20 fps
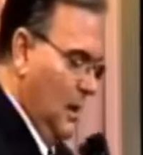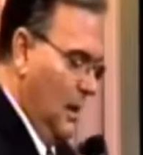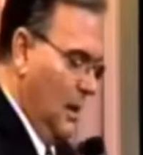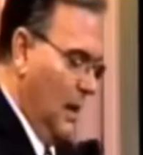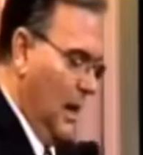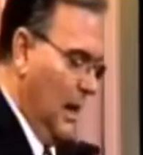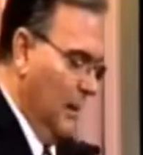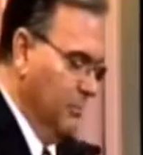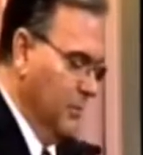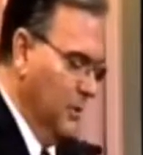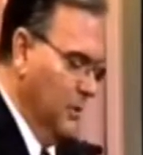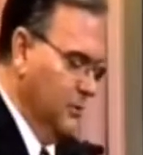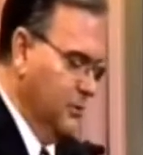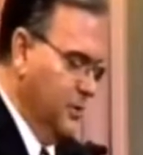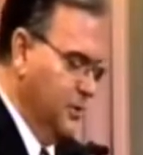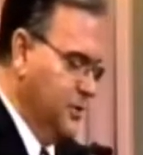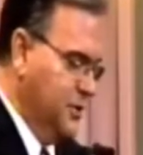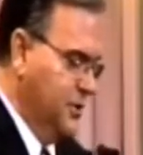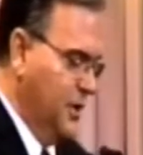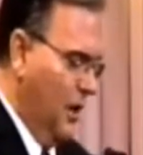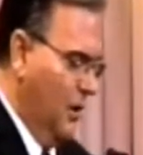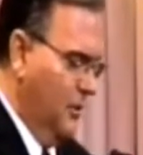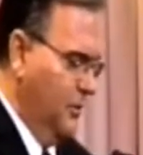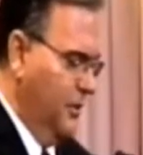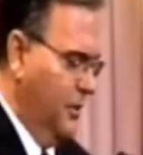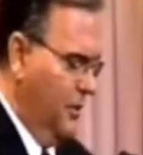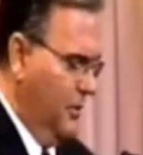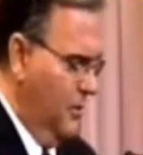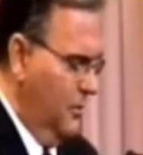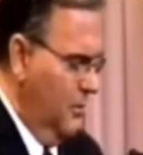I'm going to show
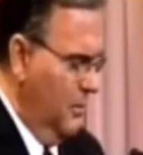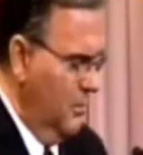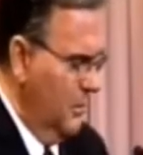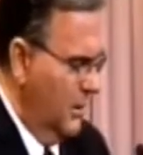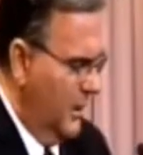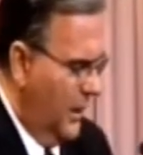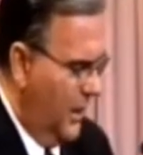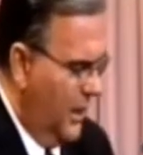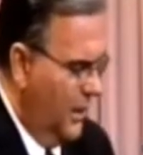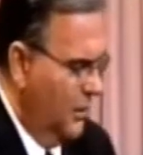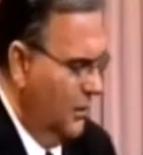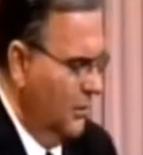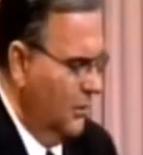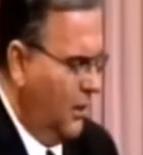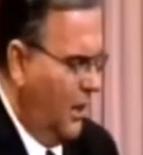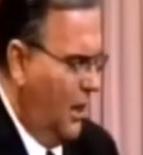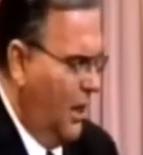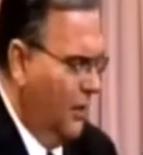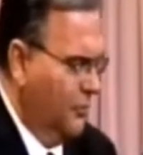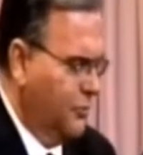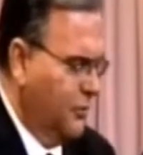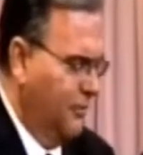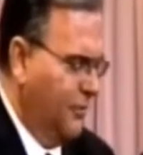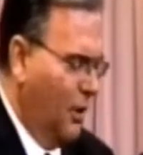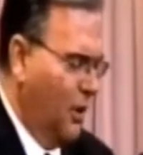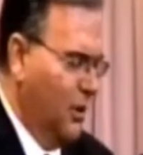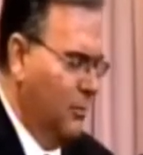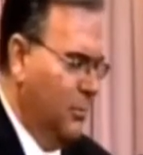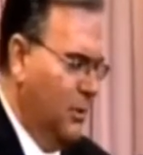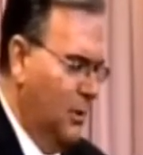you
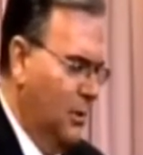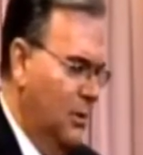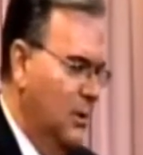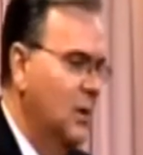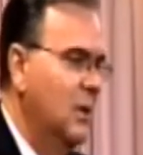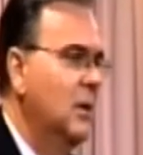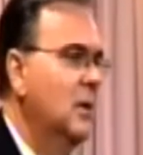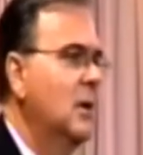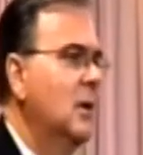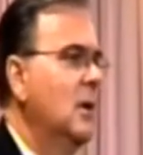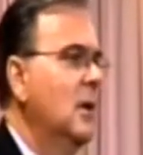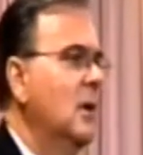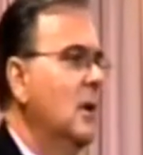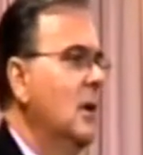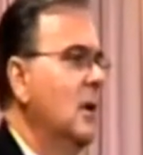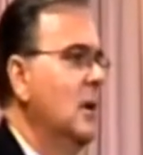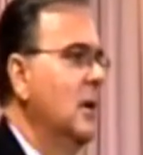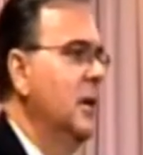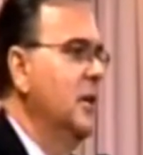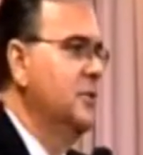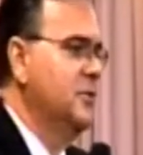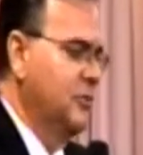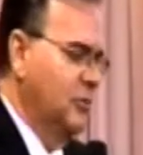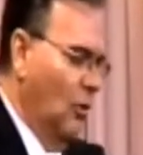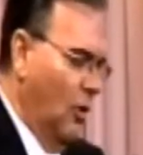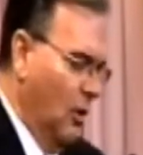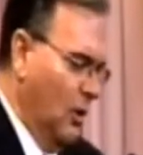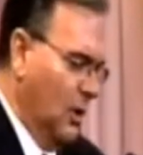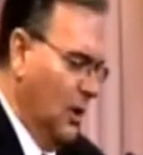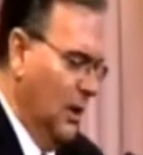incontrovertible
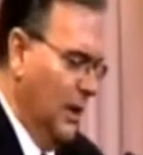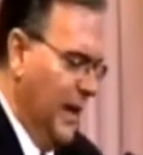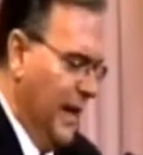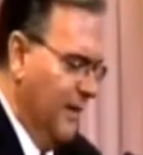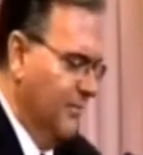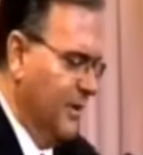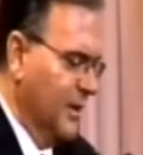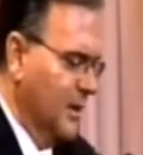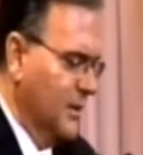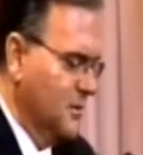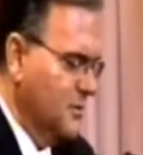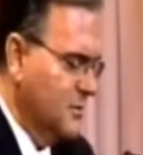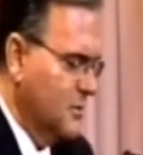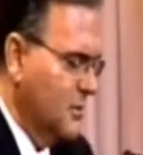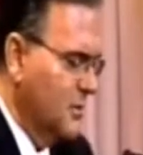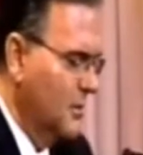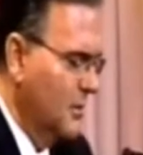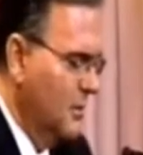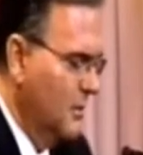historical evidence